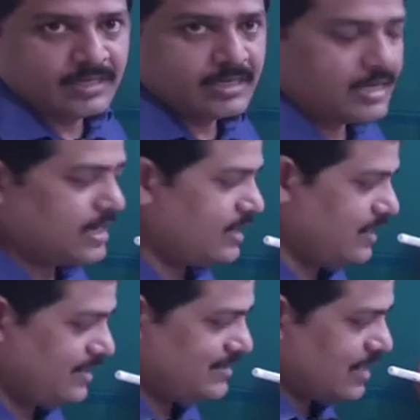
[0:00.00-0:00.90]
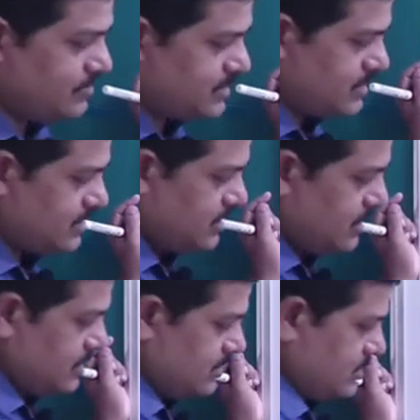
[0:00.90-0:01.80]
Early times,
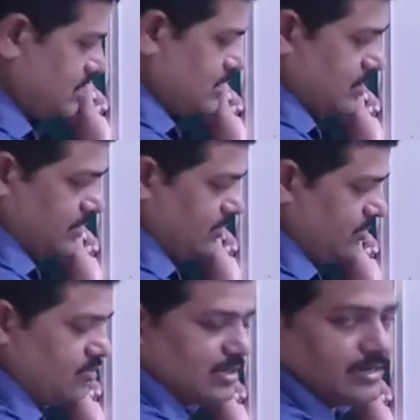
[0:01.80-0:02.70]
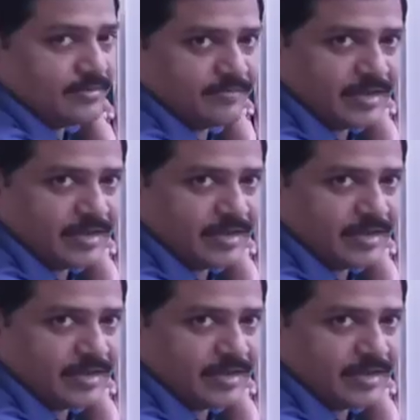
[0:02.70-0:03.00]
the Newton,